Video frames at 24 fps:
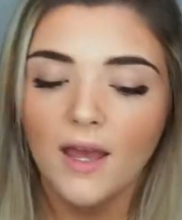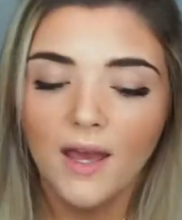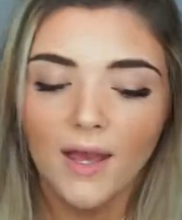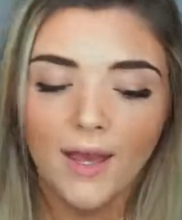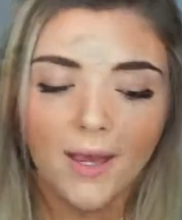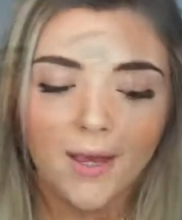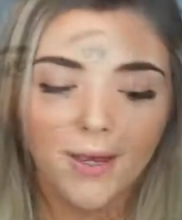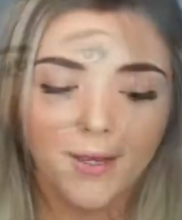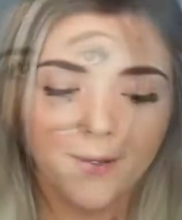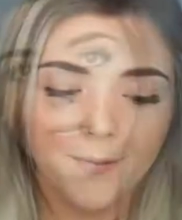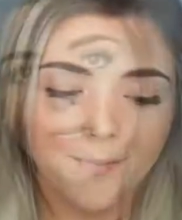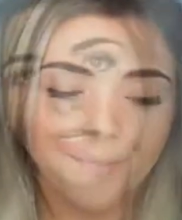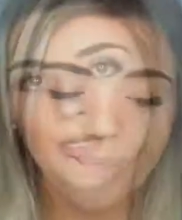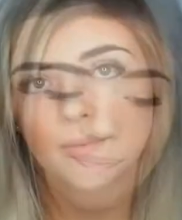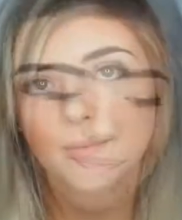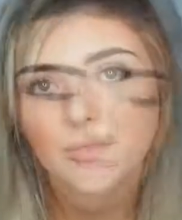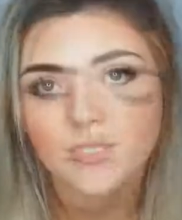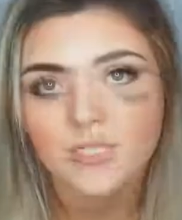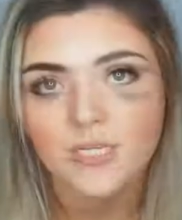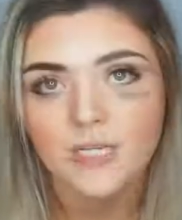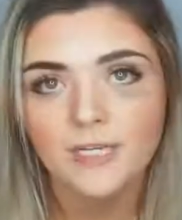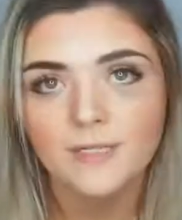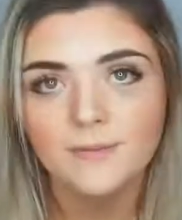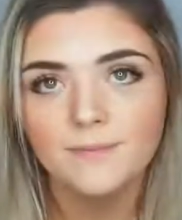Um, My
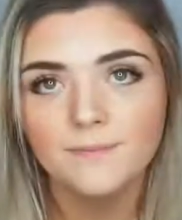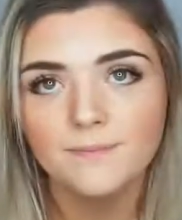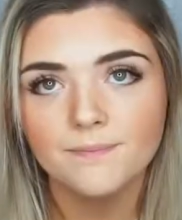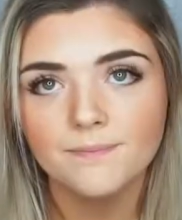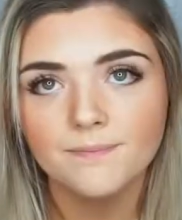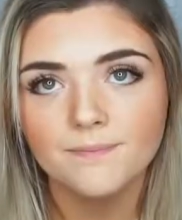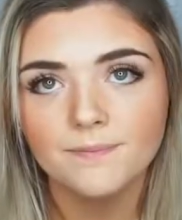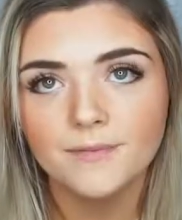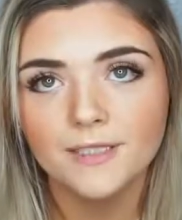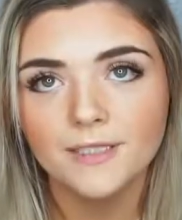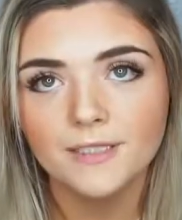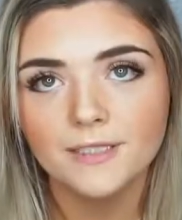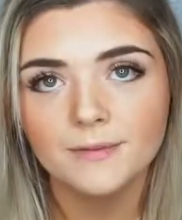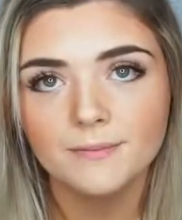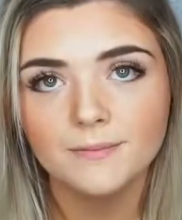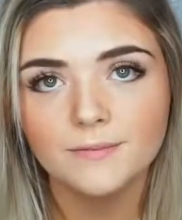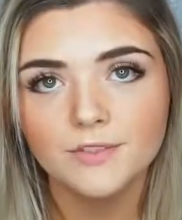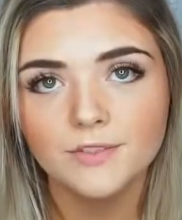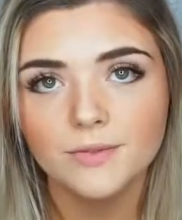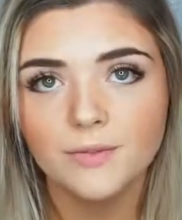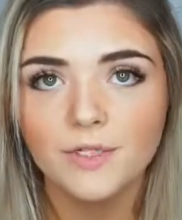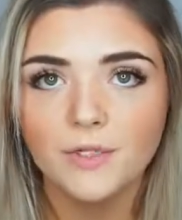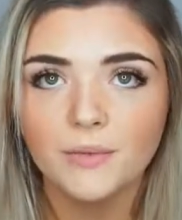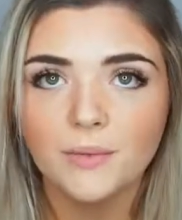camera died.
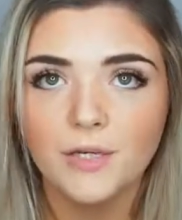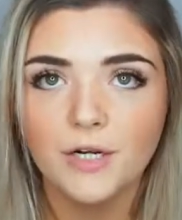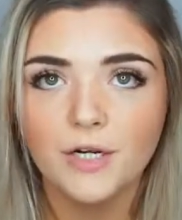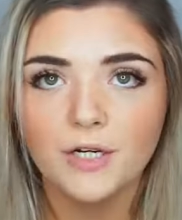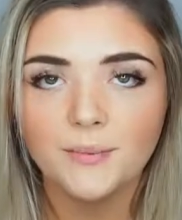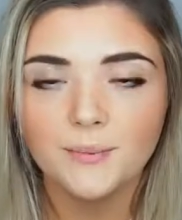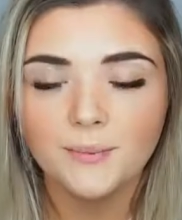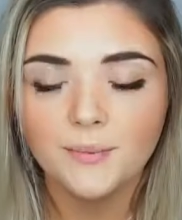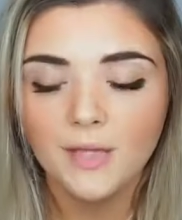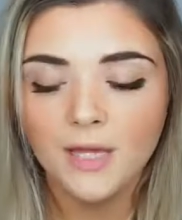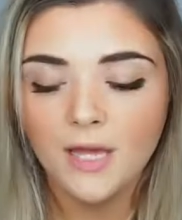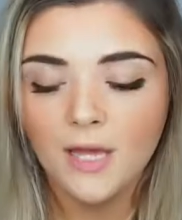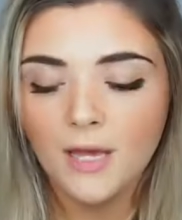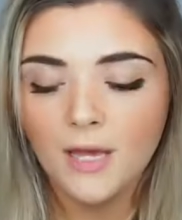Um, so here we are.